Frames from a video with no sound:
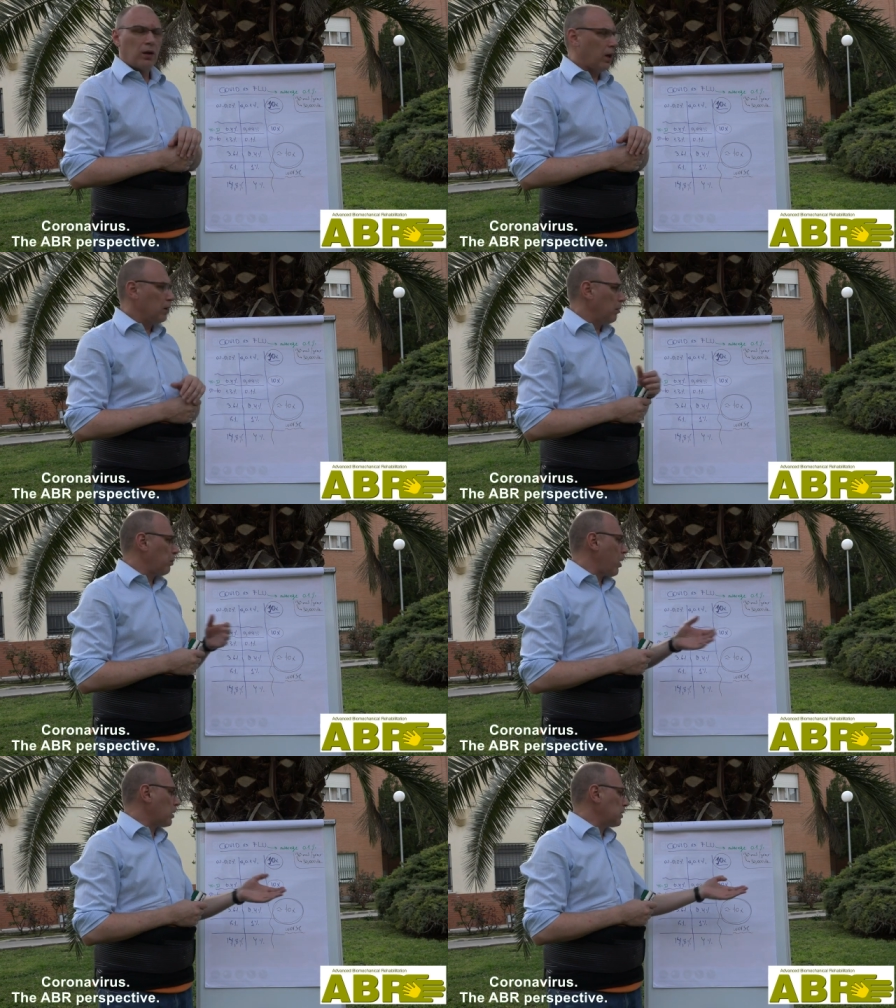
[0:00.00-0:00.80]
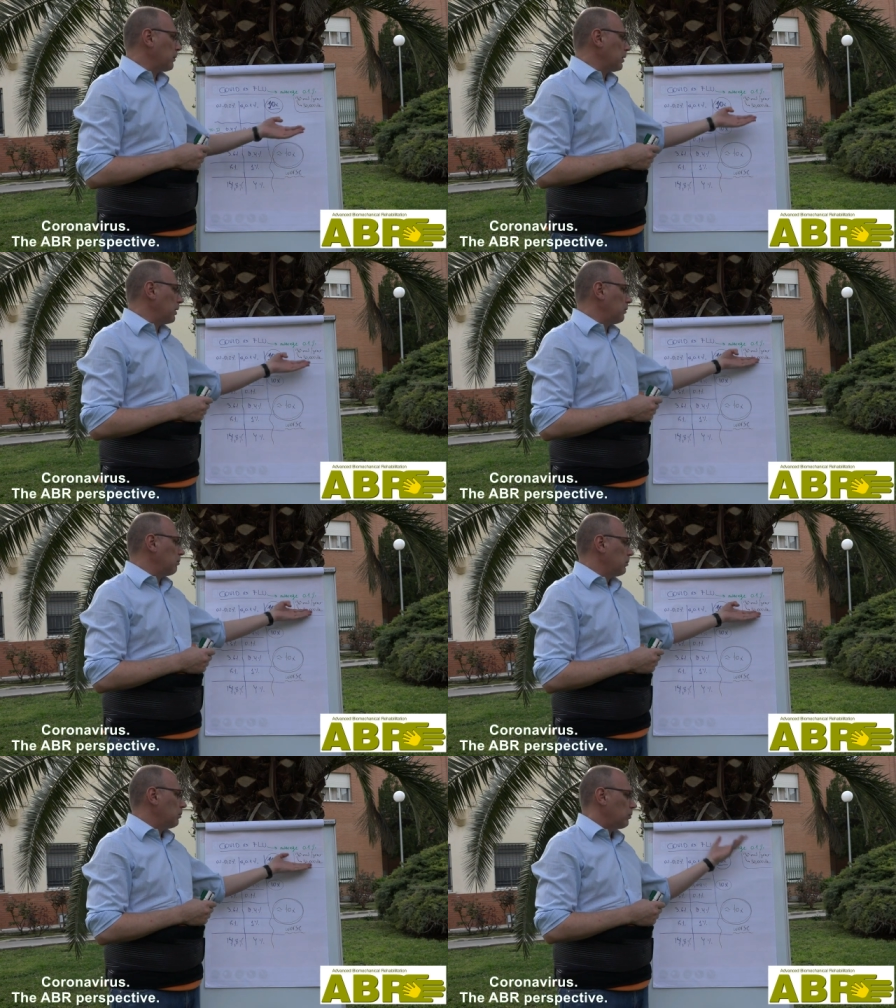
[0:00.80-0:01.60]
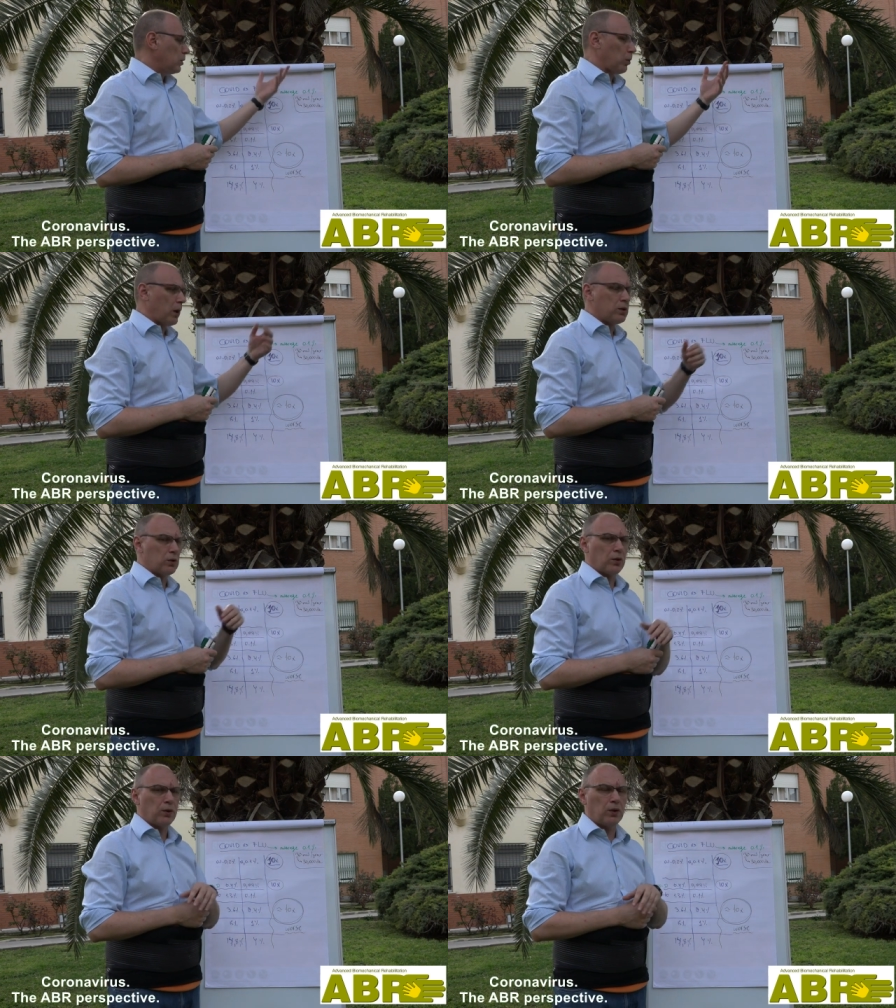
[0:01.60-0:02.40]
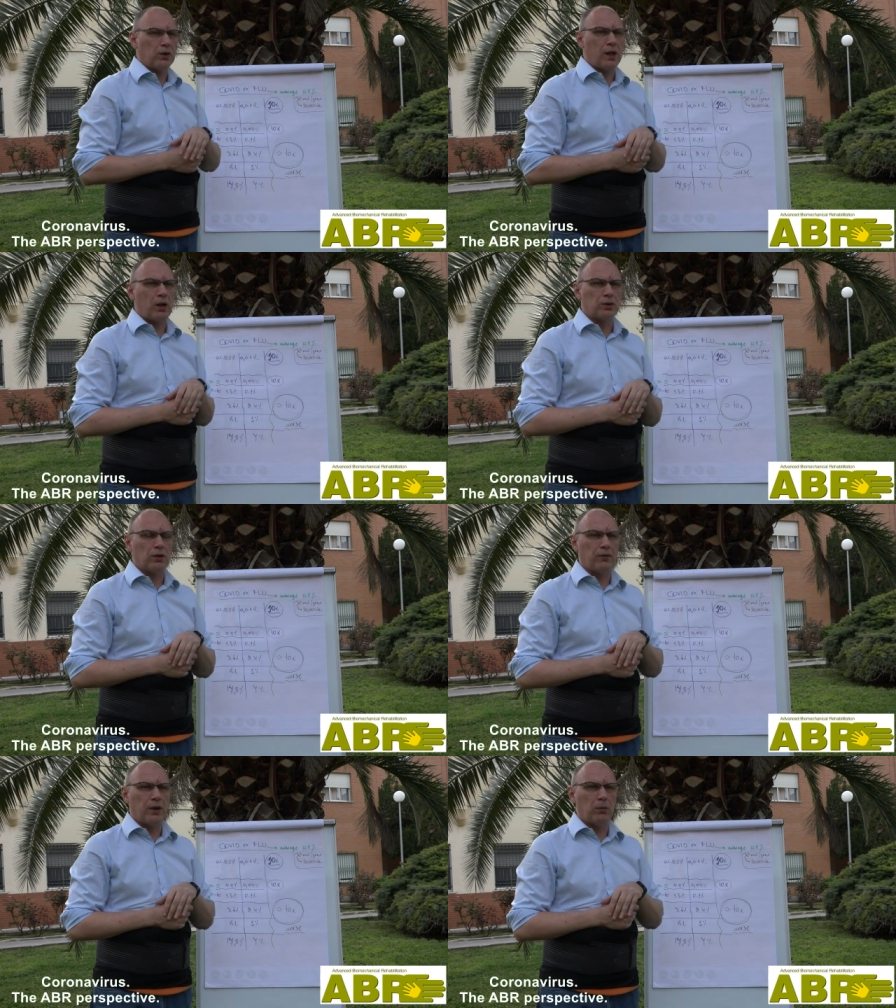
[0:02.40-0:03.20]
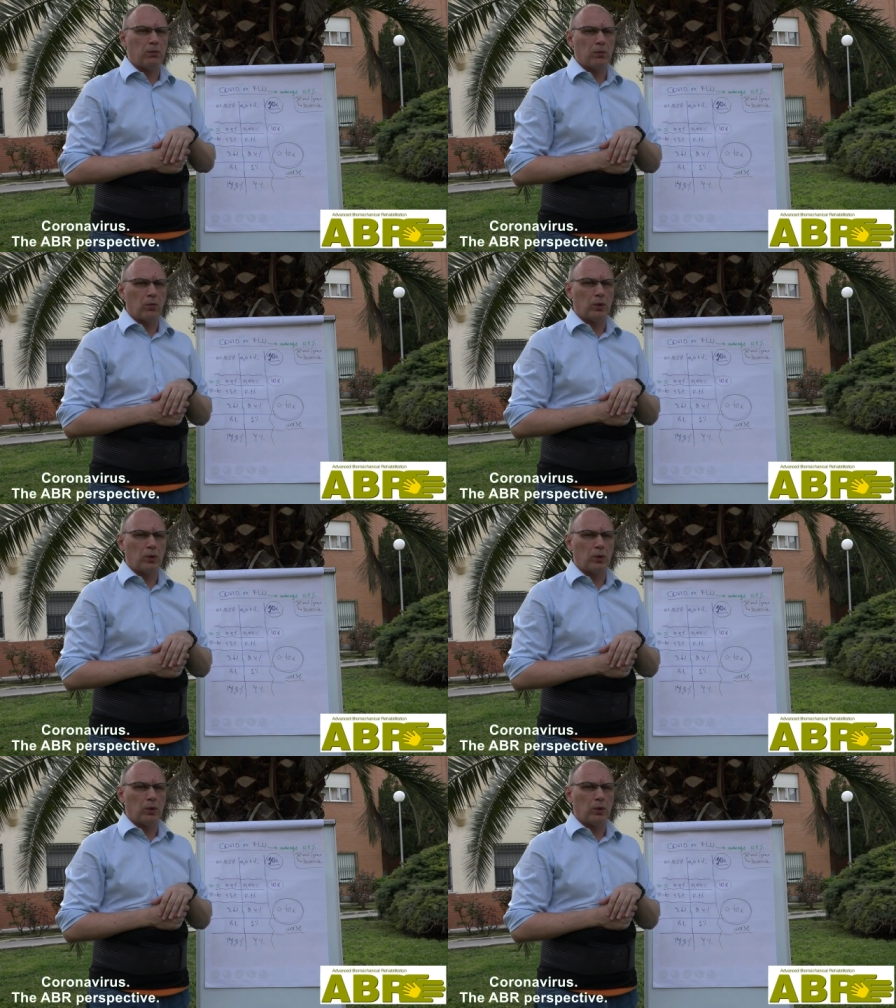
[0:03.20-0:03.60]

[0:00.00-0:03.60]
and approximately twenty to thirty thousand of them